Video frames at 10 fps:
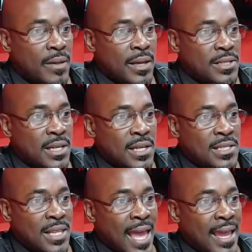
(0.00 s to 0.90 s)

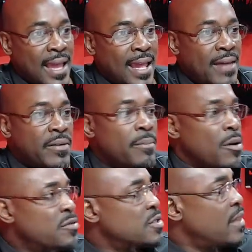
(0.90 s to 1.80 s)
it's like giving
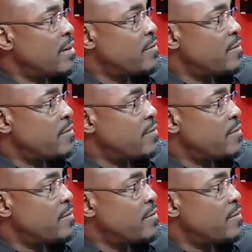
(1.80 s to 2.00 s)
birth to their